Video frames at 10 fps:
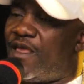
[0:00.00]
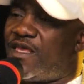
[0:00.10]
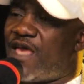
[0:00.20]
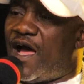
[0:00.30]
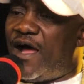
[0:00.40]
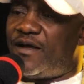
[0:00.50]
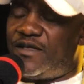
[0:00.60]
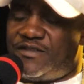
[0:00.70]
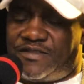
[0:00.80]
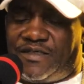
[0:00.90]
Yeah,
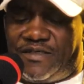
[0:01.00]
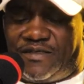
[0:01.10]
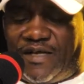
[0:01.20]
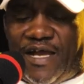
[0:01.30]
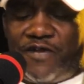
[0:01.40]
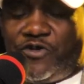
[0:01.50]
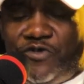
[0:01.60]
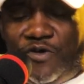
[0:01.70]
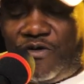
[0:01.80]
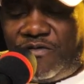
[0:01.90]
it's I don't
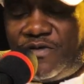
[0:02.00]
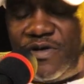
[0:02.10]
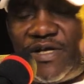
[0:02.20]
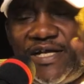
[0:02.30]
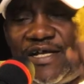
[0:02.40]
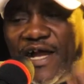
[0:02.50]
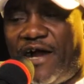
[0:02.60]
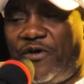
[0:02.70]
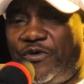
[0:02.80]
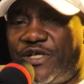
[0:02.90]
know
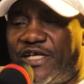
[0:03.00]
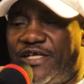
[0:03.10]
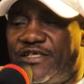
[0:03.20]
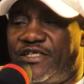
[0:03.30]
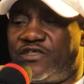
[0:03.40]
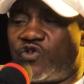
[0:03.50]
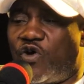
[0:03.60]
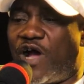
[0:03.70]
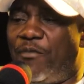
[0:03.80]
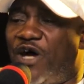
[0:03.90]
how we can
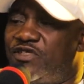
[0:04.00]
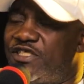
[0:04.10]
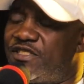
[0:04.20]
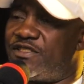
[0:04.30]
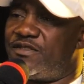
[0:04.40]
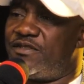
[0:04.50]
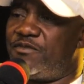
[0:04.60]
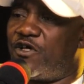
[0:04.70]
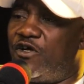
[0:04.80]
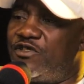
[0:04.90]
talk about it,
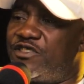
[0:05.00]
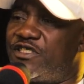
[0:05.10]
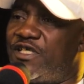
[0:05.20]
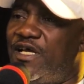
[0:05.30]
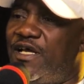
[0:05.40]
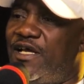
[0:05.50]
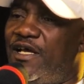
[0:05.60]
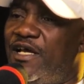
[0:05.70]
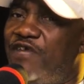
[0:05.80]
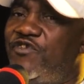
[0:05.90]
because
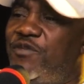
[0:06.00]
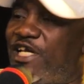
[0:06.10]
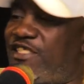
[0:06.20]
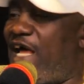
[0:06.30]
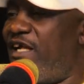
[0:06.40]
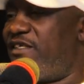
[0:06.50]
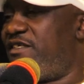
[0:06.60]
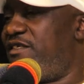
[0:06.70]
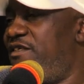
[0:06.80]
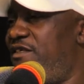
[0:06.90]
even my son,
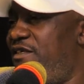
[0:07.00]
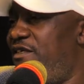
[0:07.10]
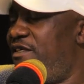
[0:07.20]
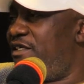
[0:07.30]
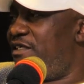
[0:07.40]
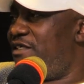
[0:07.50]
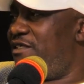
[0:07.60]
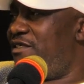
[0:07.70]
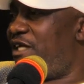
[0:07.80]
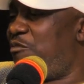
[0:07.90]

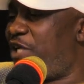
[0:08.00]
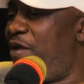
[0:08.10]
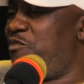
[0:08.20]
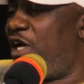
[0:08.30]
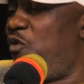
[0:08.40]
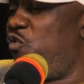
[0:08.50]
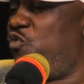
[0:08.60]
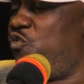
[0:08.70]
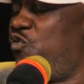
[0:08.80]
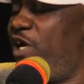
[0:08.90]
sometimes I
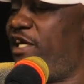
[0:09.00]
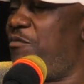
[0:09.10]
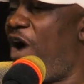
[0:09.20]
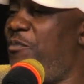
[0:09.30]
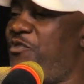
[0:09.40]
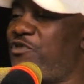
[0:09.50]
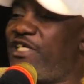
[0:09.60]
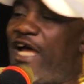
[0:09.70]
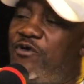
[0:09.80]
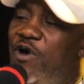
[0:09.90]
will wake him up to
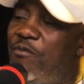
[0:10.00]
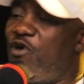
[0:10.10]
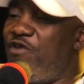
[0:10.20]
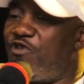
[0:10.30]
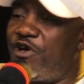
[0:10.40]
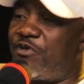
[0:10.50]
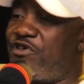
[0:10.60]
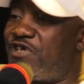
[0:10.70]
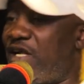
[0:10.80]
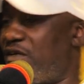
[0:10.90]
say, I know I'm going for a
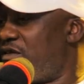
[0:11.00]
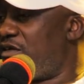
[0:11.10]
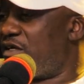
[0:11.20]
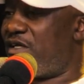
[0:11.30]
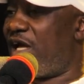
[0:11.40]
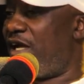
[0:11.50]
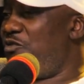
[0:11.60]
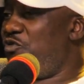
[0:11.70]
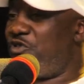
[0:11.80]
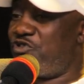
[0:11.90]
road run. Are
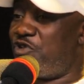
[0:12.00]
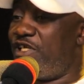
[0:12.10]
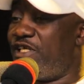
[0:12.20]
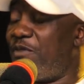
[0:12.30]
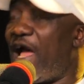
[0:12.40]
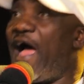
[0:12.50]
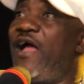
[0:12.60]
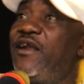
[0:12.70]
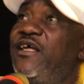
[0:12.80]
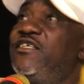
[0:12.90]
you not joining?
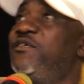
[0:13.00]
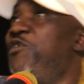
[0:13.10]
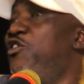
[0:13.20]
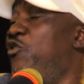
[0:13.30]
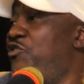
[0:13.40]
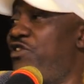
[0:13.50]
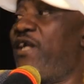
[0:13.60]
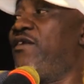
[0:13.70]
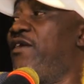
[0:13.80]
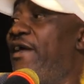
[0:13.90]
Daddy, me road run.